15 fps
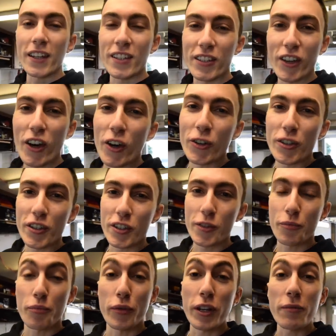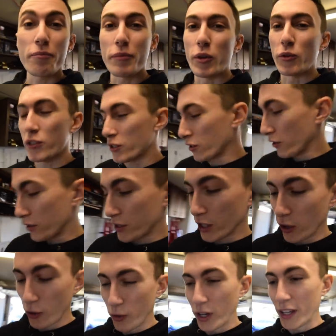It is called Sprint Booster. So